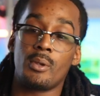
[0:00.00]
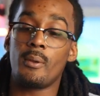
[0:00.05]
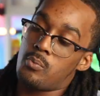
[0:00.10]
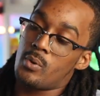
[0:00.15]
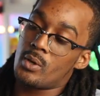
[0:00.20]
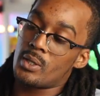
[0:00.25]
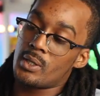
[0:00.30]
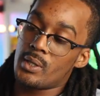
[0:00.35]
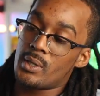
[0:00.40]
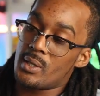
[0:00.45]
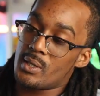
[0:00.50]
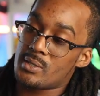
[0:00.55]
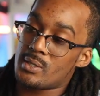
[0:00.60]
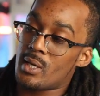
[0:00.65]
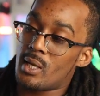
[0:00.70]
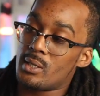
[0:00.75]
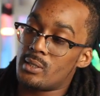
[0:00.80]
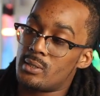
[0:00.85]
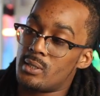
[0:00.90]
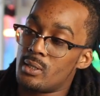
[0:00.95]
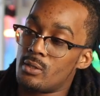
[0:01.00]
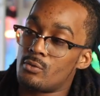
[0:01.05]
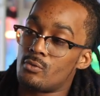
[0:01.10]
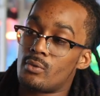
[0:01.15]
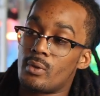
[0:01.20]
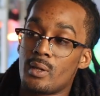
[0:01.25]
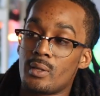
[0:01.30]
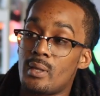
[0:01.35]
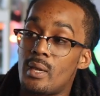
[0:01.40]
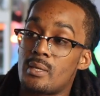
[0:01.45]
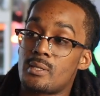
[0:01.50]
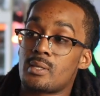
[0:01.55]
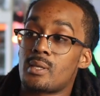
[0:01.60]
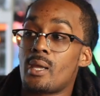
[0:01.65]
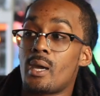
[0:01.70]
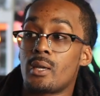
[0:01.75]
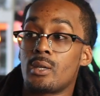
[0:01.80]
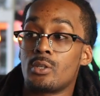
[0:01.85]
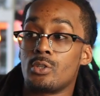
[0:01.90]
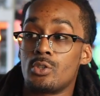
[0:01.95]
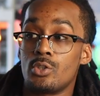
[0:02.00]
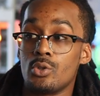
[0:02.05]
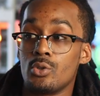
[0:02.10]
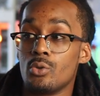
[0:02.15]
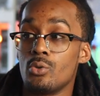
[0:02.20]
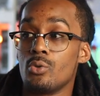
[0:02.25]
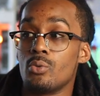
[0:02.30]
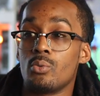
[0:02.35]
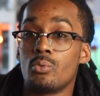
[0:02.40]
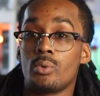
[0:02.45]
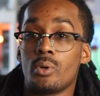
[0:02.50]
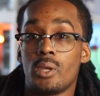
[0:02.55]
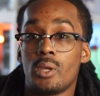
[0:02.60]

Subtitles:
One of the things that I didn't realize that I could do